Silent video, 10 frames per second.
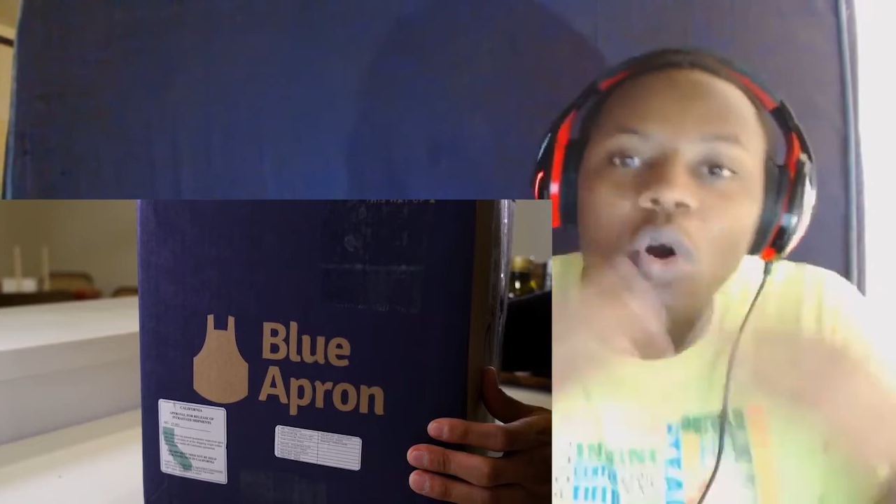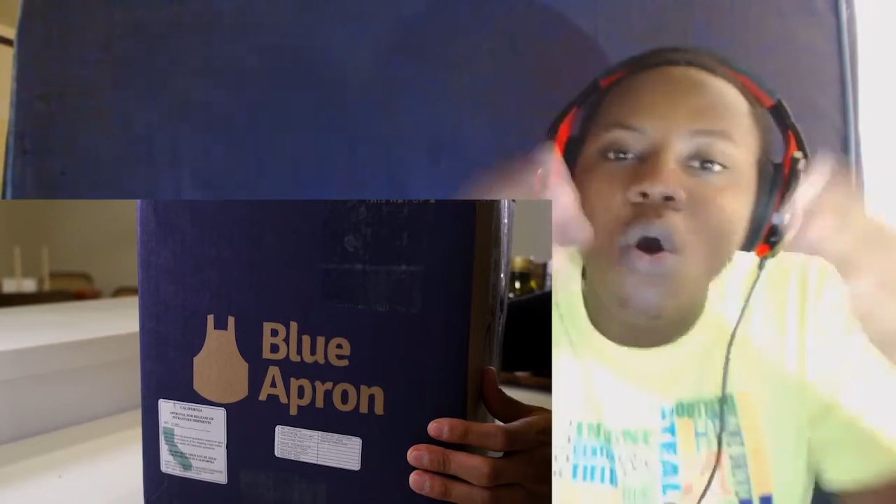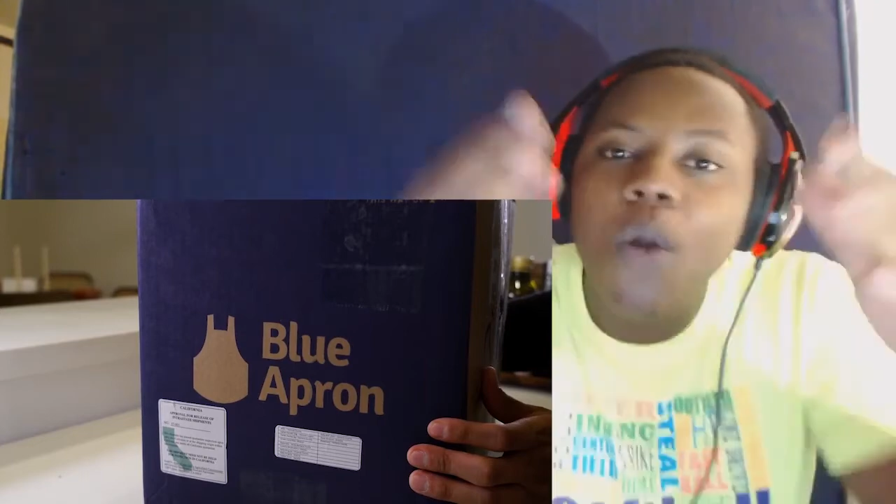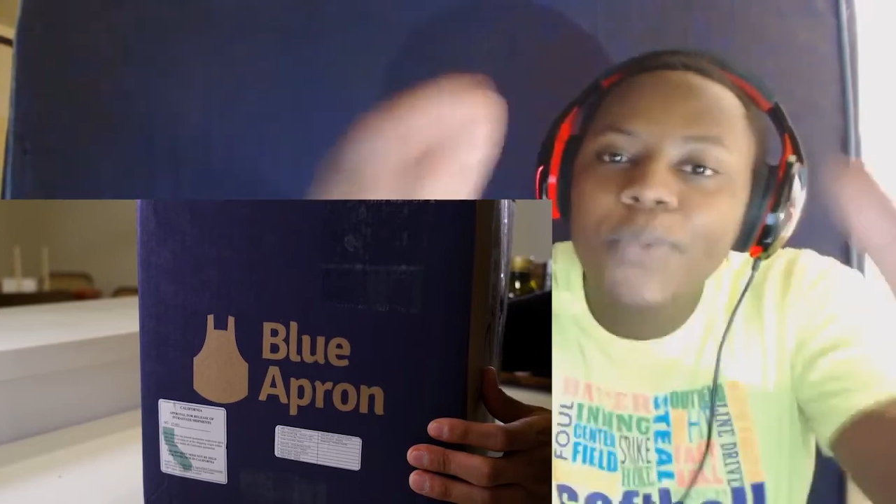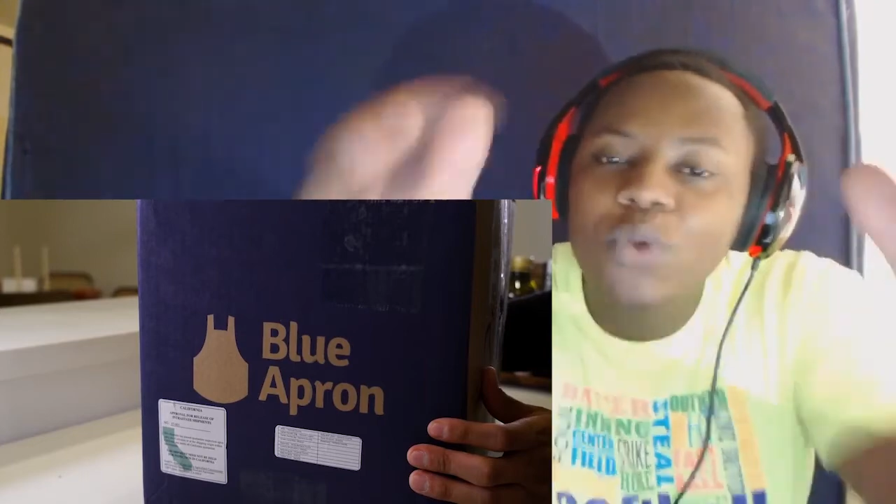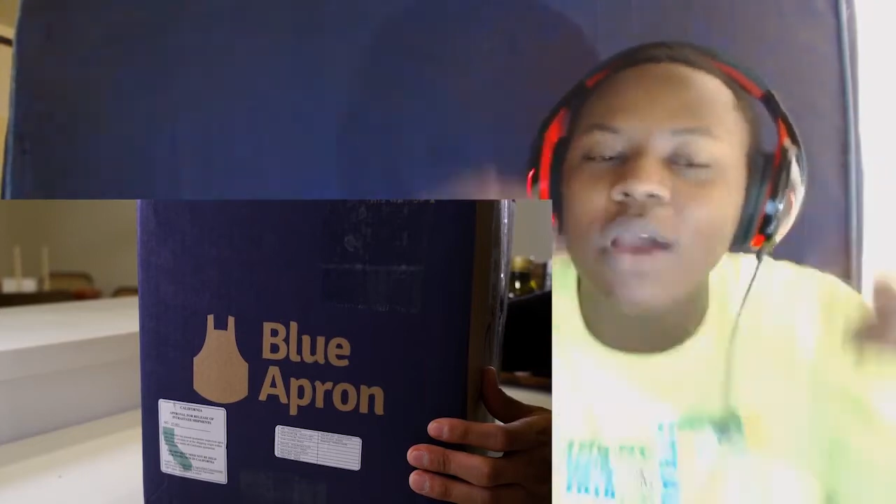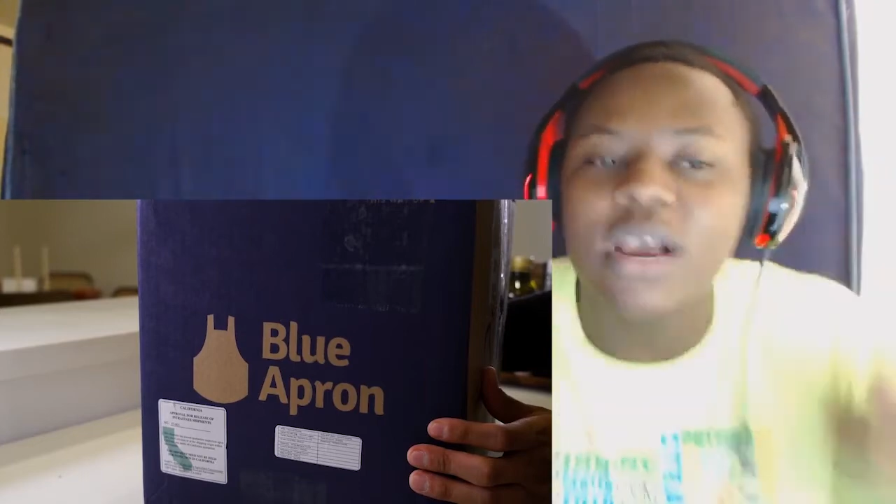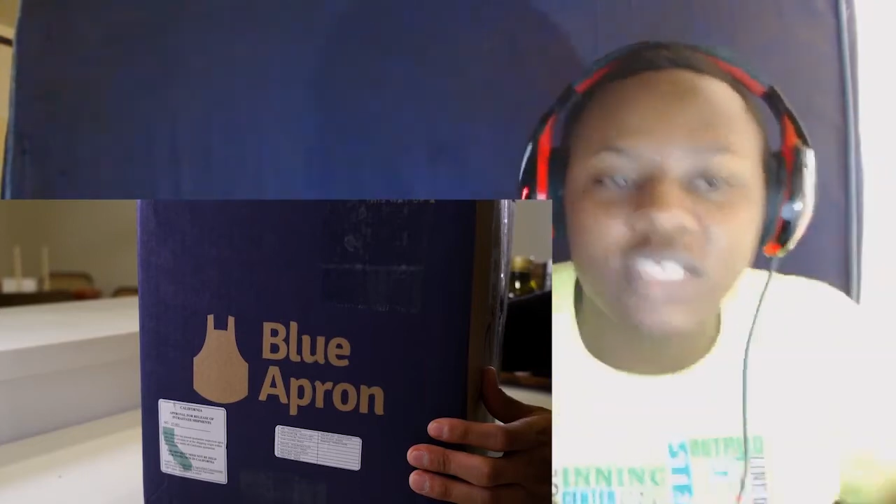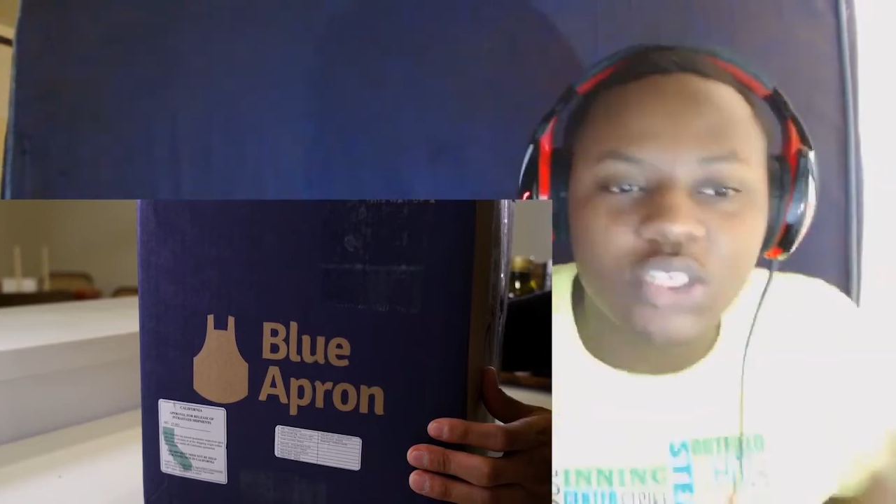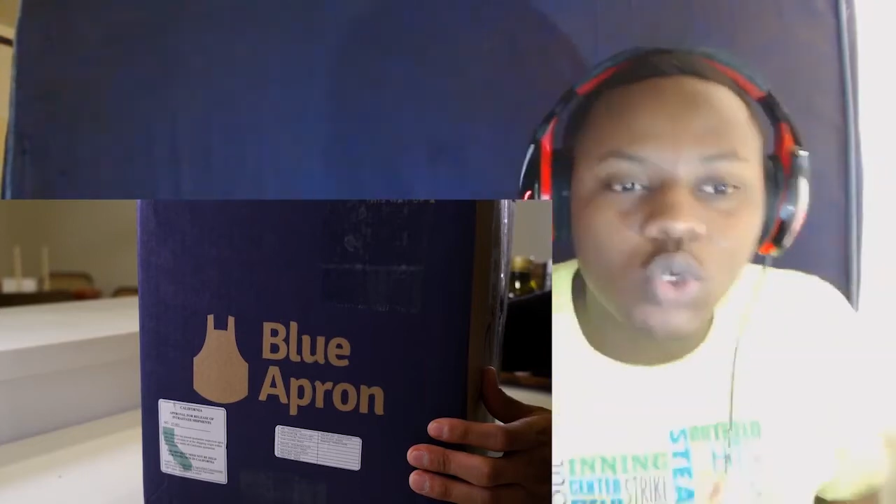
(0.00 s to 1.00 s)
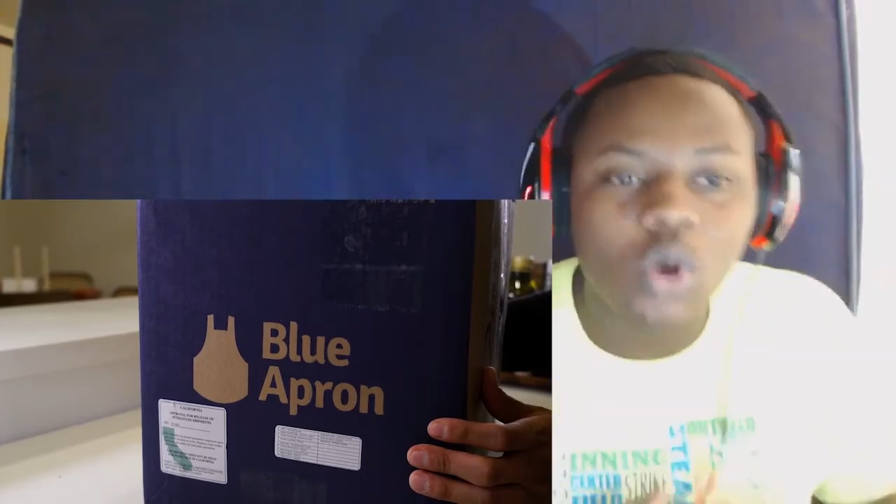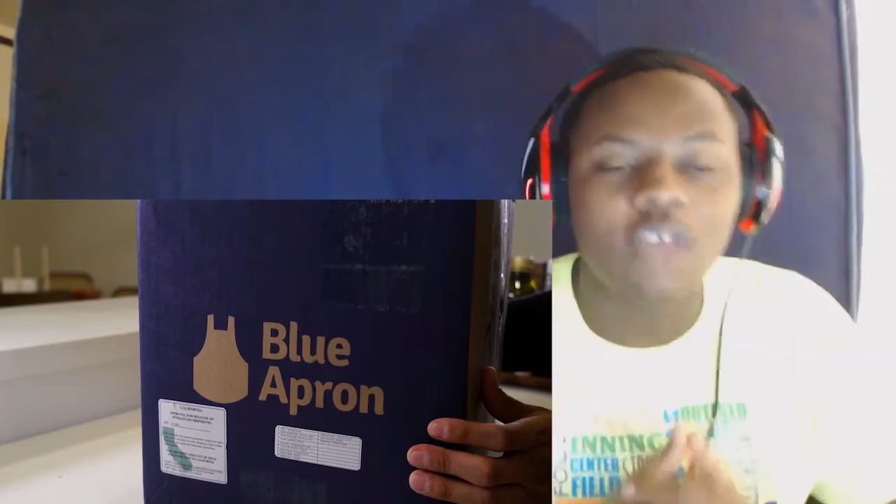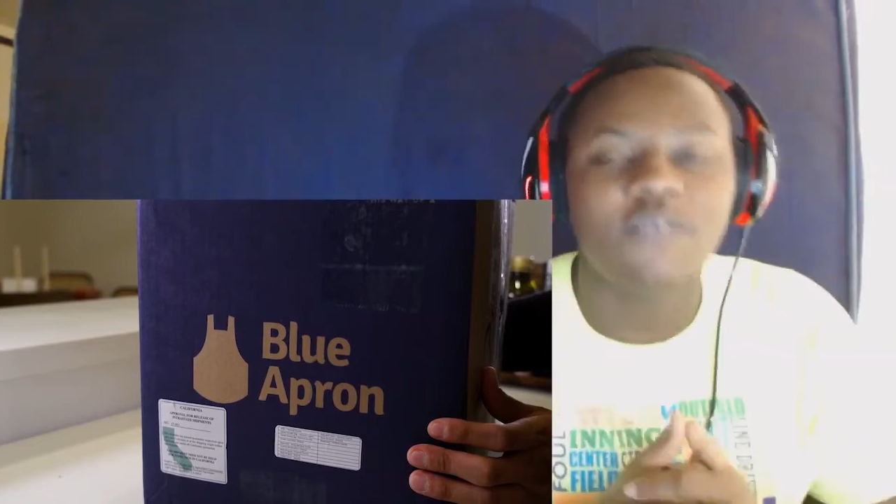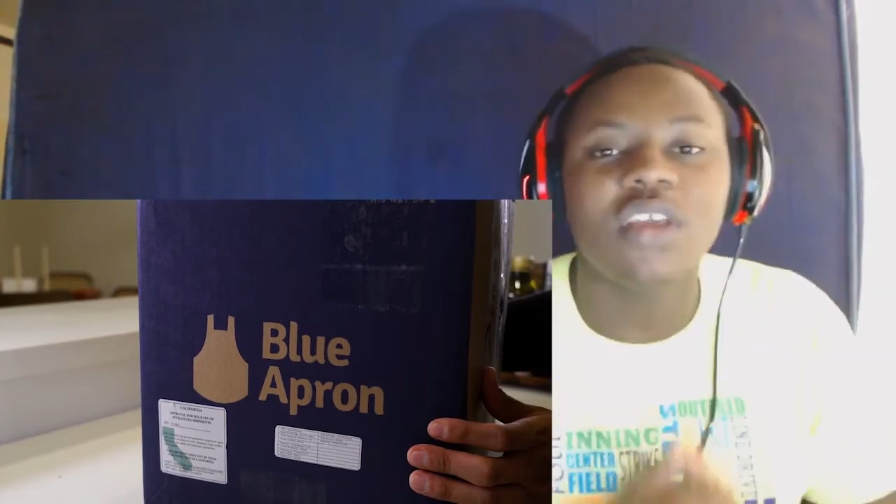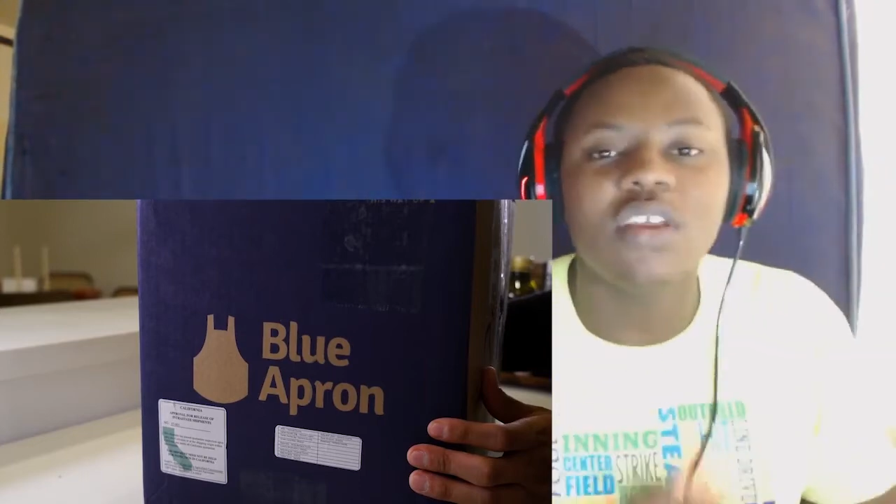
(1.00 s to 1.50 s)
Hope you guys enjoy.
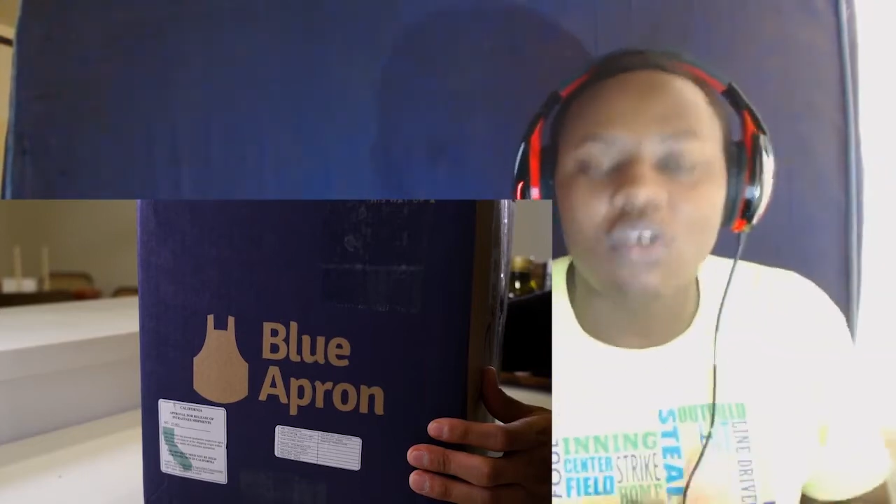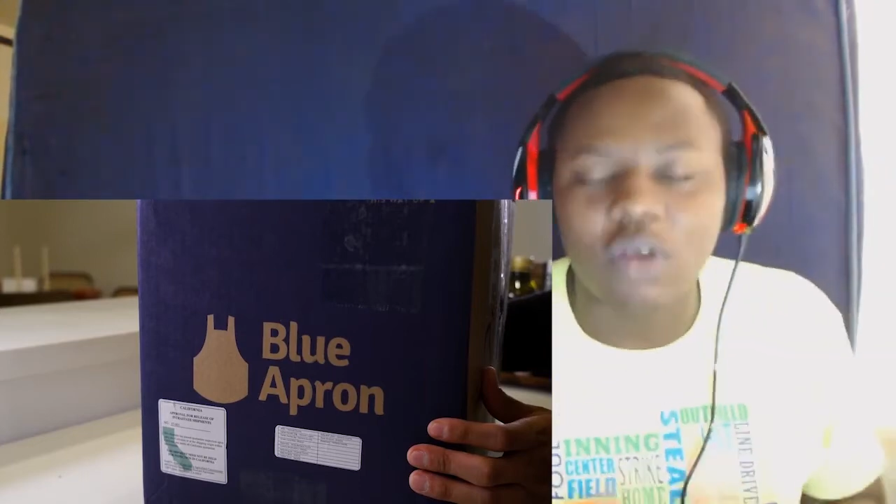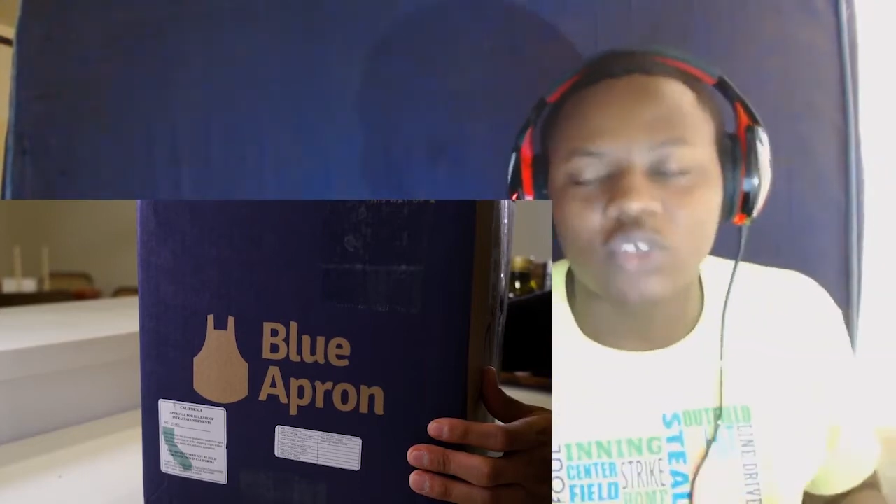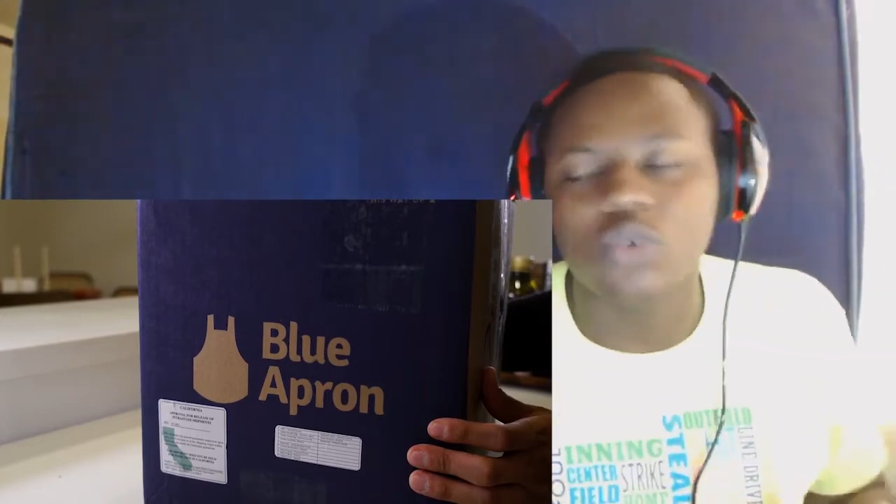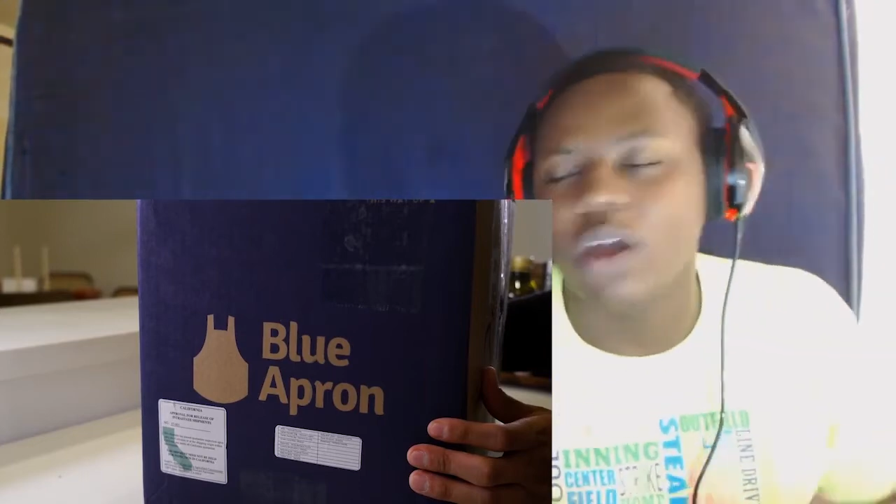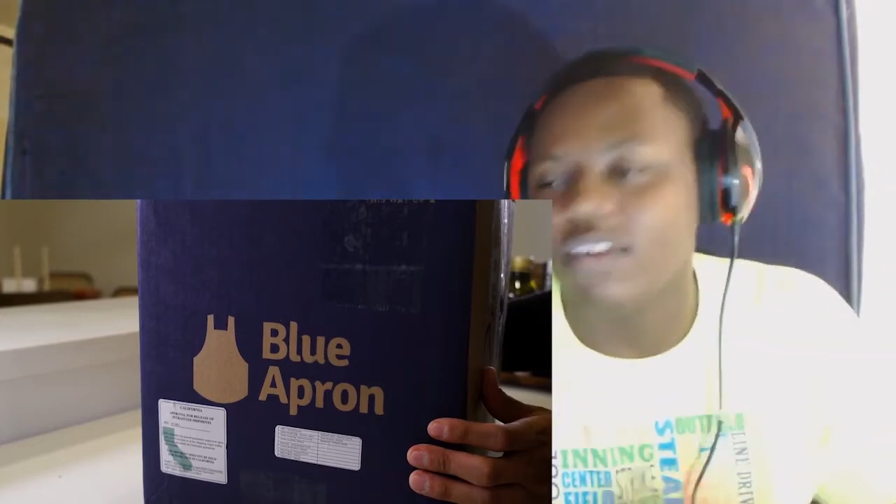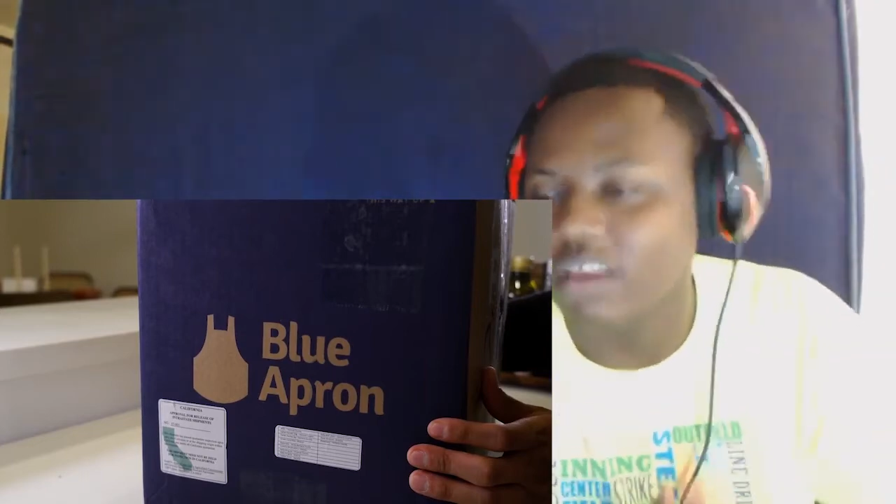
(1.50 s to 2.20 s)
If you did, you know what to do, guys.